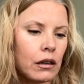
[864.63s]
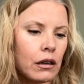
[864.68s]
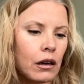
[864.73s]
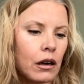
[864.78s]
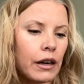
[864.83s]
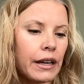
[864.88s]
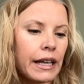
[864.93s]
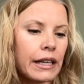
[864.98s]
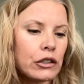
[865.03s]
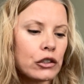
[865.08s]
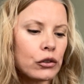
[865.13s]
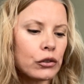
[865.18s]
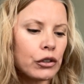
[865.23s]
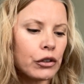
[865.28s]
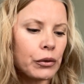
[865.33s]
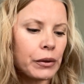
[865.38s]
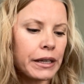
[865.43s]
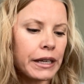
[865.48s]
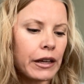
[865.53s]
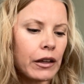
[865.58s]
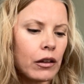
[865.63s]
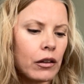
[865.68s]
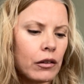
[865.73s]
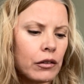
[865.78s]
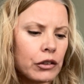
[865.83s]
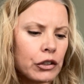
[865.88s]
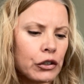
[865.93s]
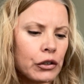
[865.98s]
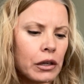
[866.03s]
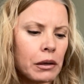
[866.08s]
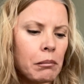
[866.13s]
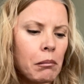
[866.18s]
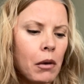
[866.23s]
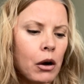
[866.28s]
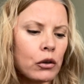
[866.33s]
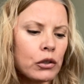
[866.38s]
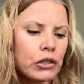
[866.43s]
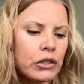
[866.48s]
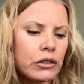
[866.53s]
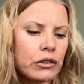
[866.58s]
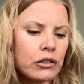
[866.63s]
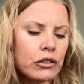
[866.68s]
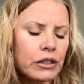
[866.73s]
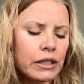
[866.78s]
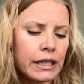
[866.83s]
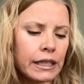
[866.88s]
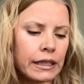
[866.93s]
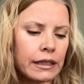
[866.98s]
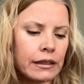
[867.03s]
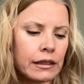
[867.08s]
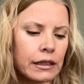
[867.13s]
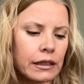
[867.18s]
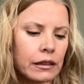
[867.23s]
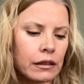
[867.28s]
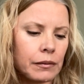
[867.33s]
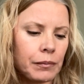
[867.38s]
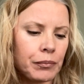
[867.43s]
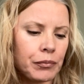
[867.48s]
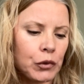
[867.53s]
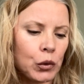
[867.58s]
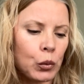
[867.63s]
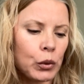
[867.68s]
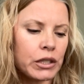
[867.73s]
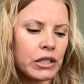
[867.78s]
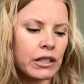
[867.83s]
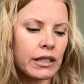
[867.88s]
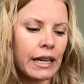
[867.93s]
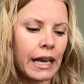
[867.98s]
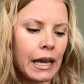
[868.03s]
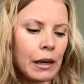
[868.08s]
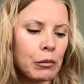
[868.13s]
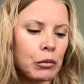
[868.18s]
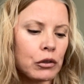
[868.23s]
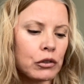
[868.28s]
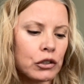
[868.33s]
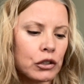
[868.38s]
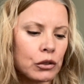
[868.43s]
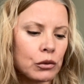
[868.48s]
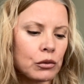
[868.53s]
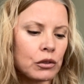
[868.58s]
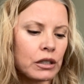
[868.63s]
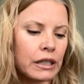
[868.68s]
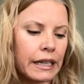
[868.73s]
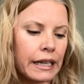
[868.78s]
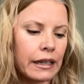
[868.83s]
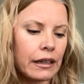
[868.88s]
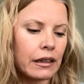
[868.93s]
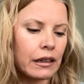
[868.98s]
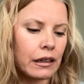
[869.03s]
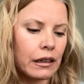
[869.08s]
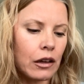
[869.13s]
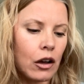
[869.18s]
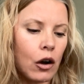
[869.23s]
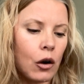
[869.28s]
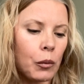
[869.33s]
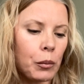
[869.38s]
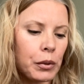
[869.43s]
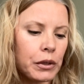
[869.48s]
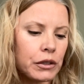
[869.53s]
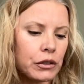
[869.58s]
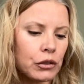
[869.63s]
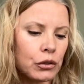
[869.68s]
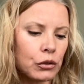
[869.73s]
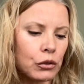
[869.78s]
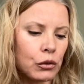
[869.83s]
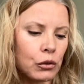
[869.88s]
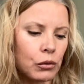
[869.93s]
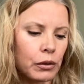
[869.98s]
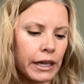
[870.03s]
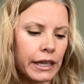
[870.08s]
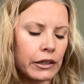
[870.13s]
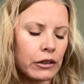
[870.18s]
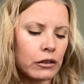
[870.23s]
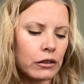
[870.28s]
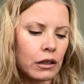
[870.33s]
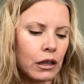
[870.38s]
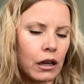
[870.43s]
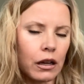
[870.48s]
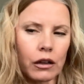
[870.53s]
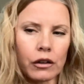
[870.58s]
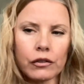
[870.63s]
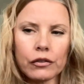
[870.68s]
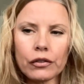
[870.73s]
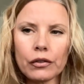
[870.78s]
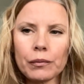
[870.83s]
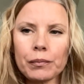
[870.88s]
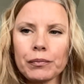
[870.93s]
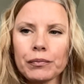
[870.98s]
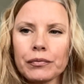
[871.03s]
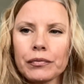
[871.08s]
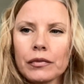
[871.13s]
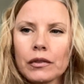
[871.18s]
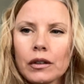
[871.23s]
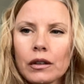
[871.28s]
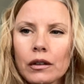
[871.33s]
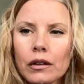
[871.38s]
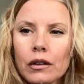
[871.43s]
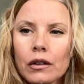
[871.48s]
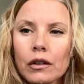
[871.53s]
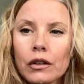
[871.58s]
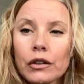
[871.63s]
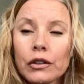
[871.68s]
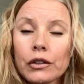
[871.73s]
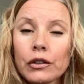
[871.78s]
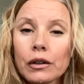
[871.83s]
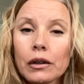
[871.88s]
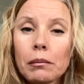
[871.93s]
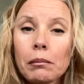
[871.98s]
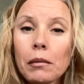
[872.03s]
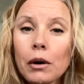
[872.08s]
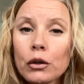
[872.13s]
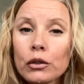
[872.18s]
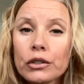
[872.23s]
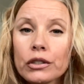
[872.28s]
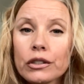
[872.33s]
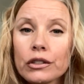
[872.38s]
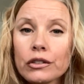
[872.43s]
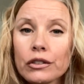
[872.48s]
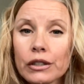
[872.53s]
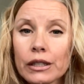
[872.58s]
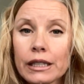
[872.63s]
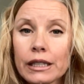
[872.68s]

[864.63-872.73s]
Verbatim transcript: Archangel Uriel, your emotions are healing, which enables you to open to greater love. Your emotions are